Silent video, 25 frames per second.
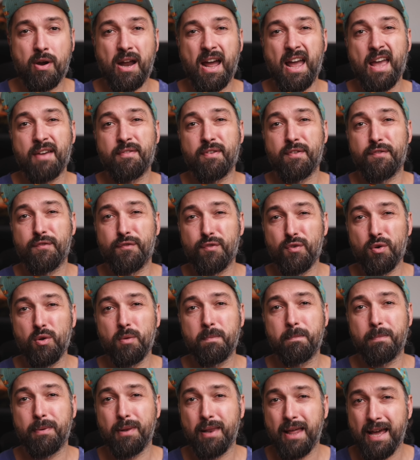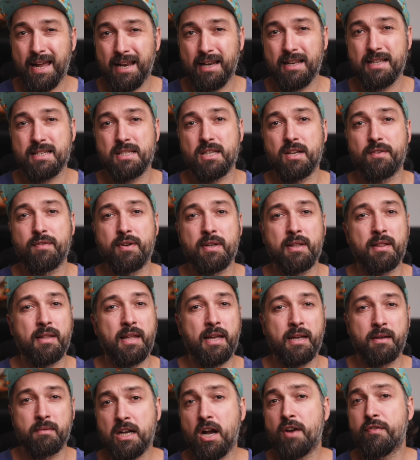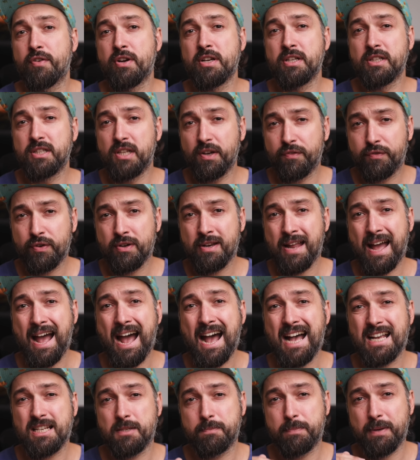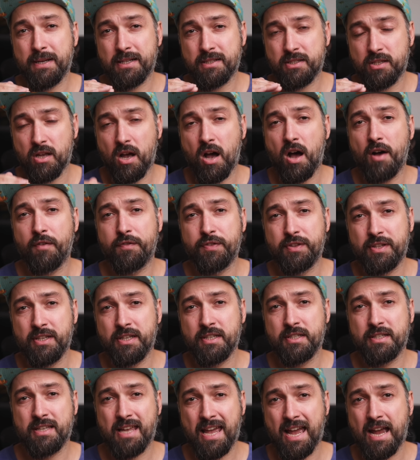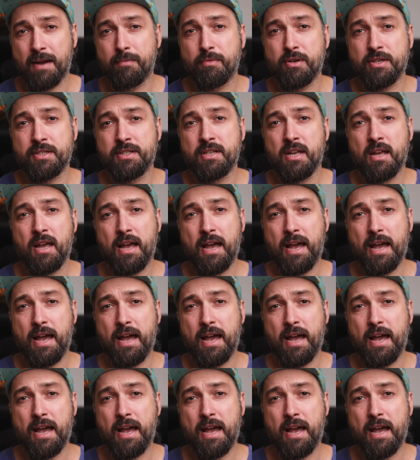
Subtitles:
I have a full playlist of it, like covering different aspects of these cameras,